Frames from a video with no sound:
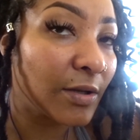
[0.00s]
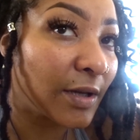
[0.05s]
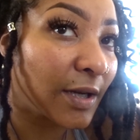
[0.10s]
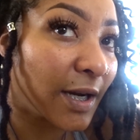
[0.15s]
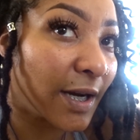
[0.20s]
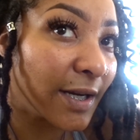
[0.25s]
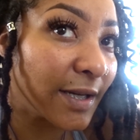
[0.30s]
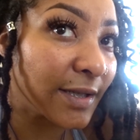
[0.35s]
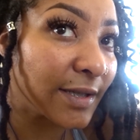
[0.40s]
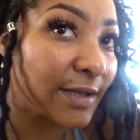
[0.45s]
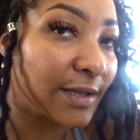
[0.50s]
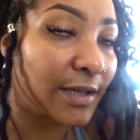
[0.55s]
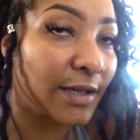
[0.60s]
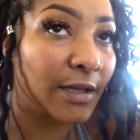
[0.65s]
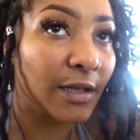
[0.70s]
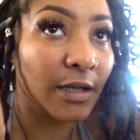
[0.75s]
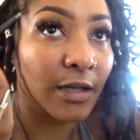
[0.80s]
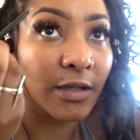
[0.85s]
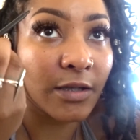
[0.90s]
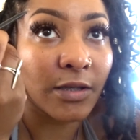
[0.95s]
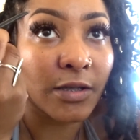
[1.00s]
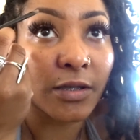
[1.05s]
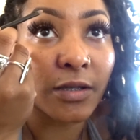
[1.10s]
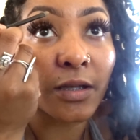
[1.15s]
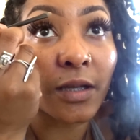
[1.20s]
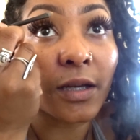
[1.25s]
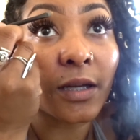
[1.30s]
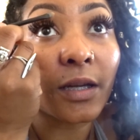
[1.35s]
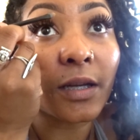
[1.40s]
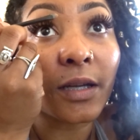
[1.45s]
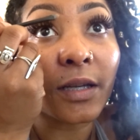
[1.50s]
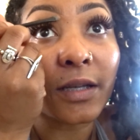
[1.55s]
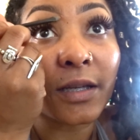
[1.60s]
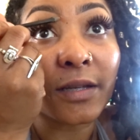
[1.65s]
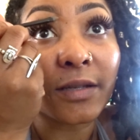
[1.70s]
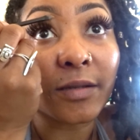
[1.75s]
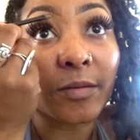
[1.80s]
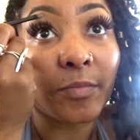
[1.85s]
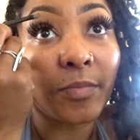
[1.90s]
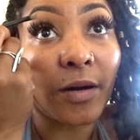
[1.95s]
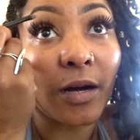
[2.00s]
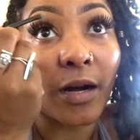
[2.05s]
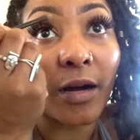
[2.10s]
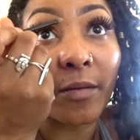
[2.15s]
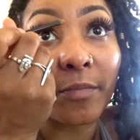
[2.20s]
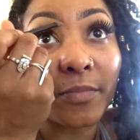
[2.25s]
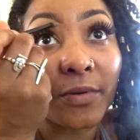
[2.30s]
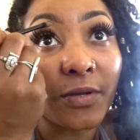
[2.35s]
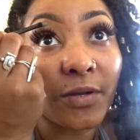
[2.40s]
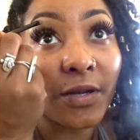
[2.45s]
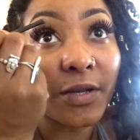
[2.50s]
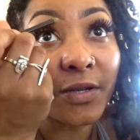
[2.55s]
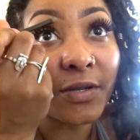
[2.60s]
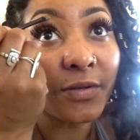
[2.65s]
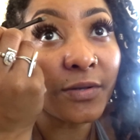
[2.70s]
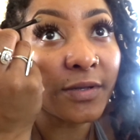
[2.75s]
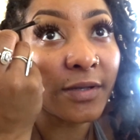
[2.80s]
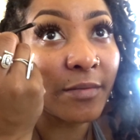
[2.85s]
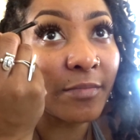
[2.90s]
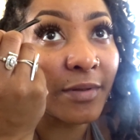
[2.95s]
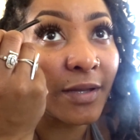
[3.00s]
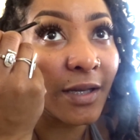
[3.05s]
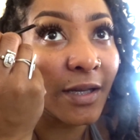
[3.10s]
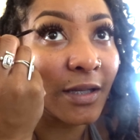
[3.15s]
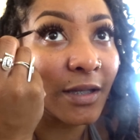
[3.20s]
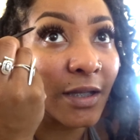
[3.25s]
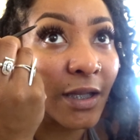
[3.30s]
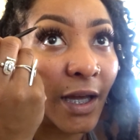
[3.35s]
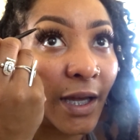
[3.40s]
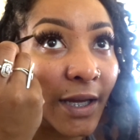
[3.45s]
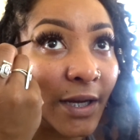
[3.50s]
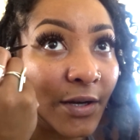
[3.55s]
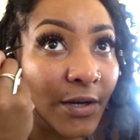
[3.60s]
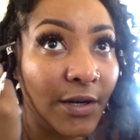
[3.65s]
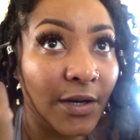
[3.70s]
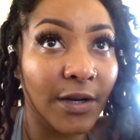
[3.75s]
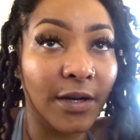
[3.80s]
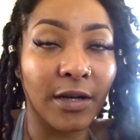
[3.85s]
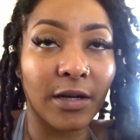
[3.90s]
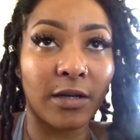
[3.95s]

can kind of see that it's just like it doesn't pop. You can do something lighter.